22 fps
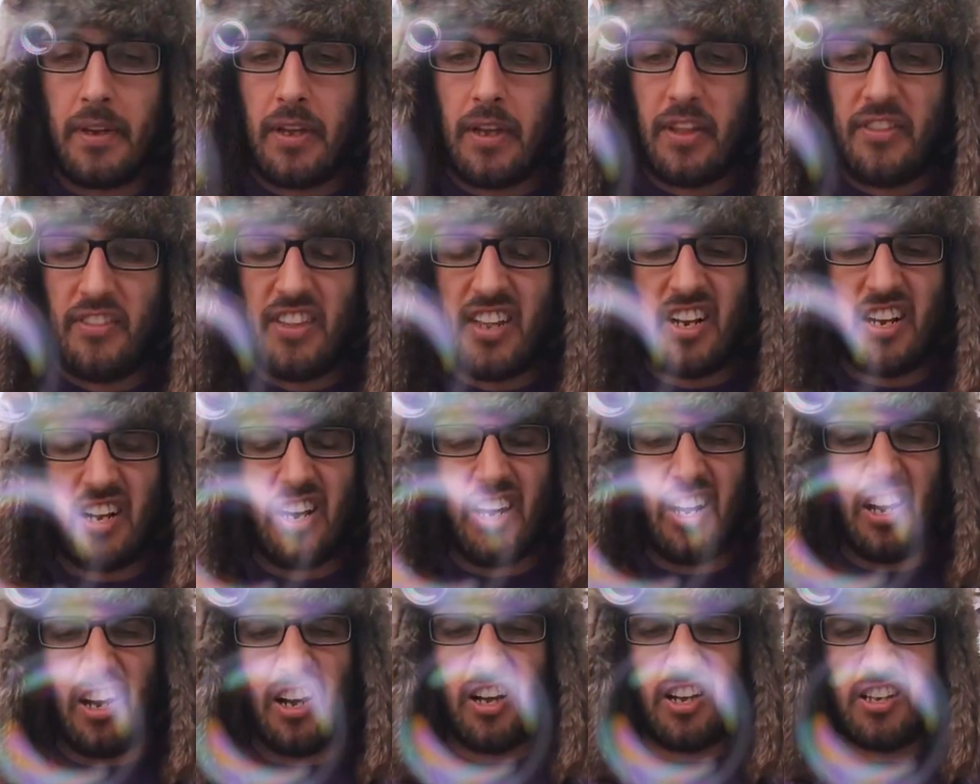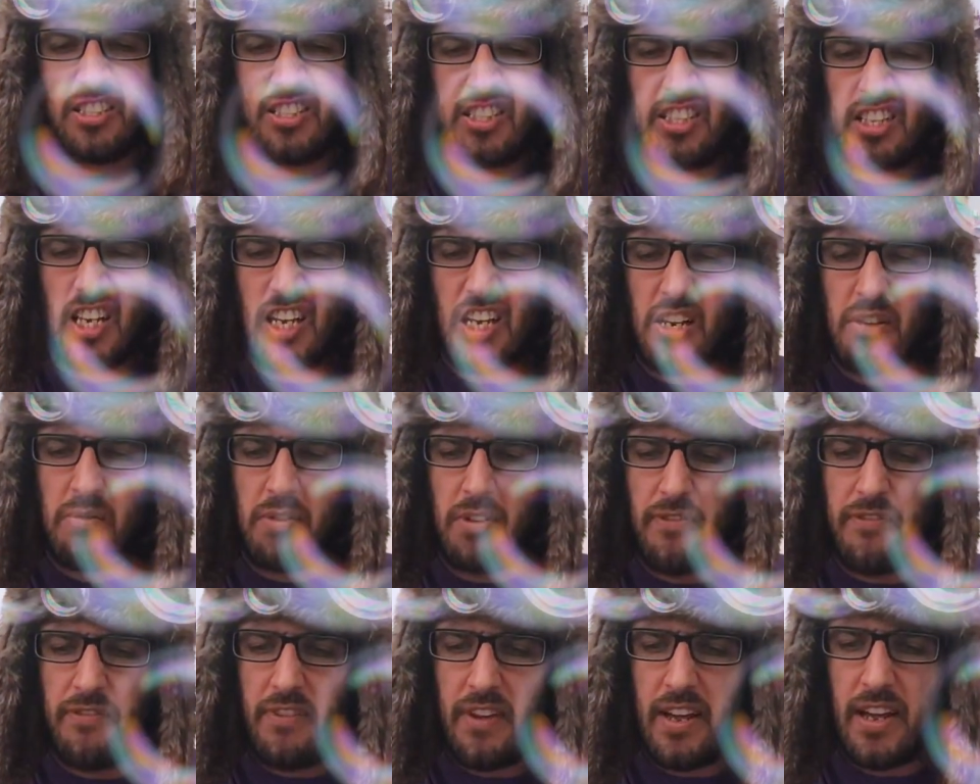I think the last thing we
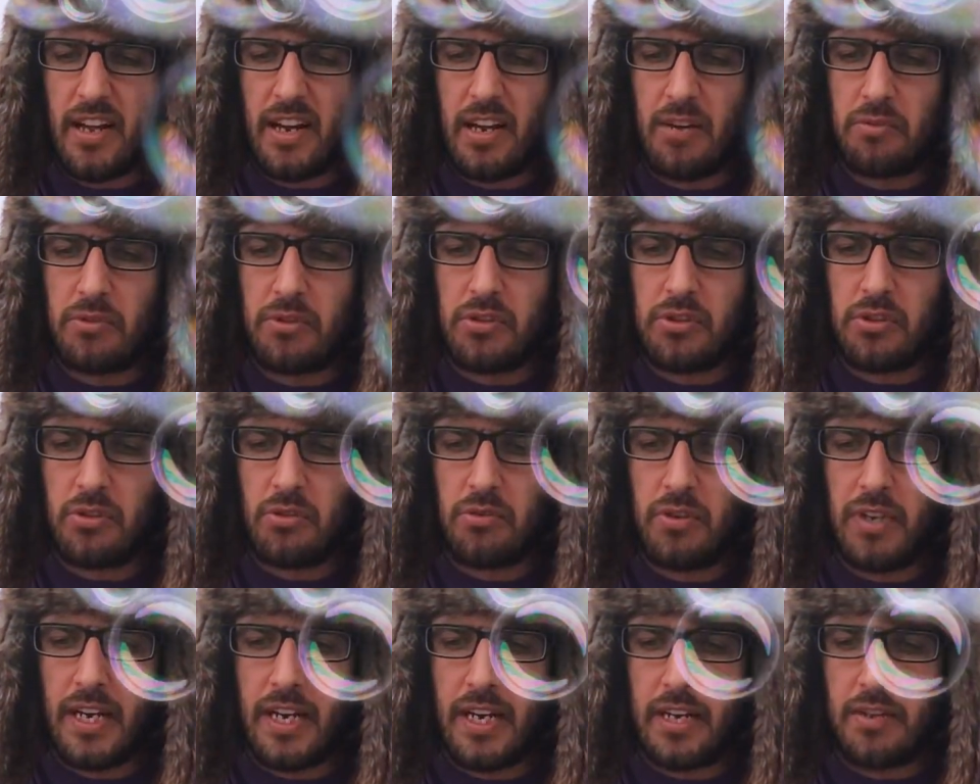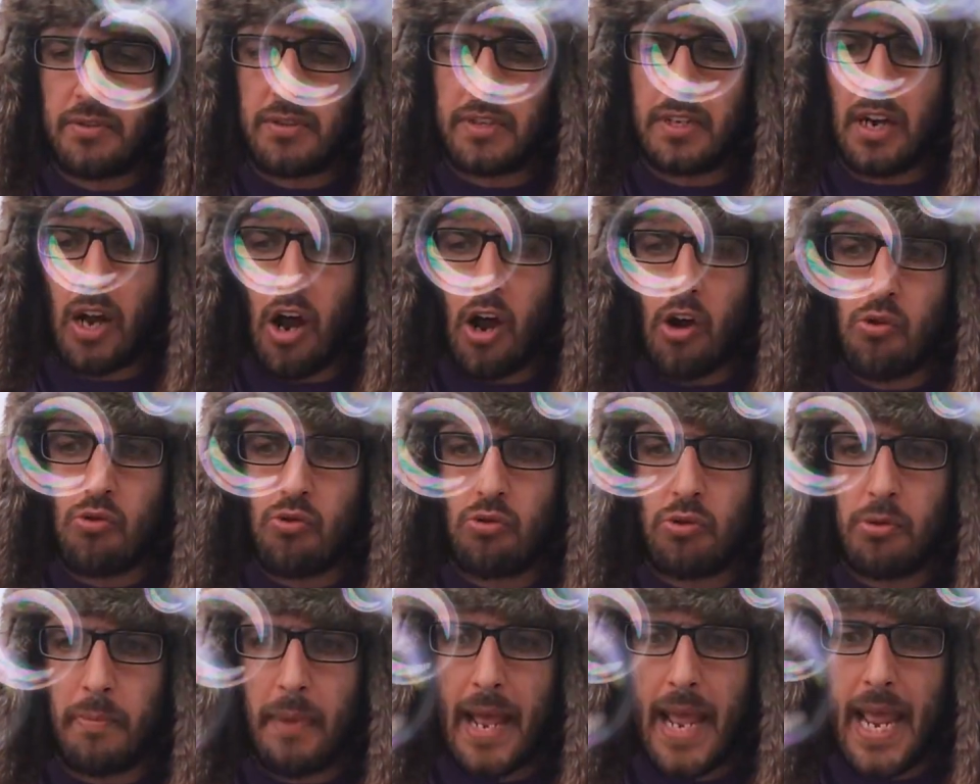found out was, there was an
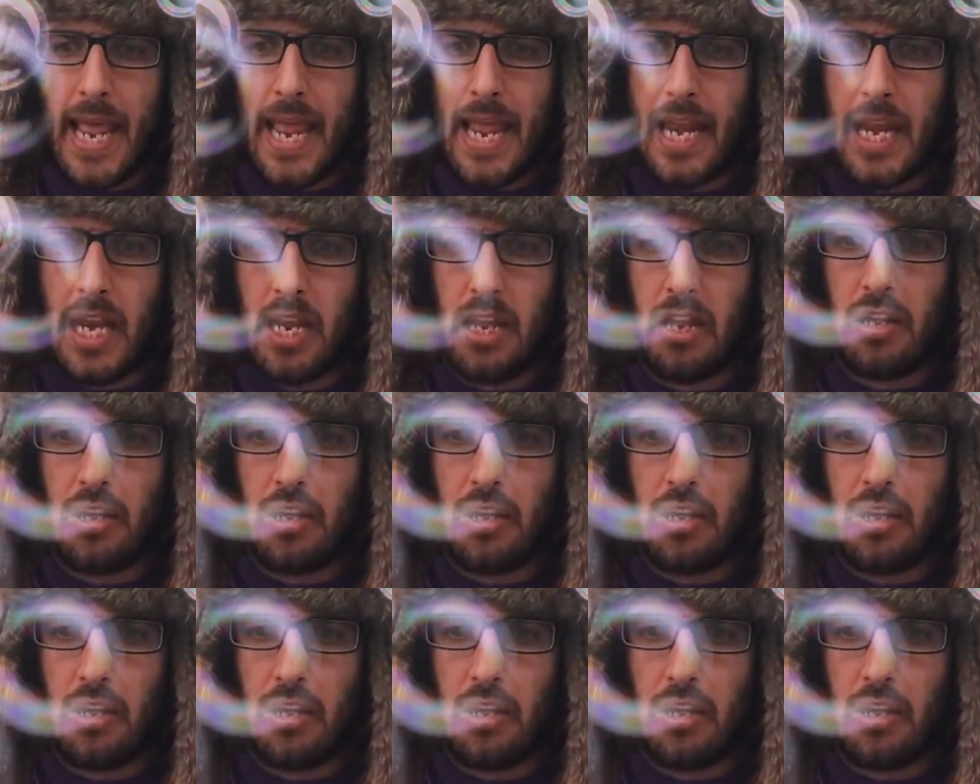old man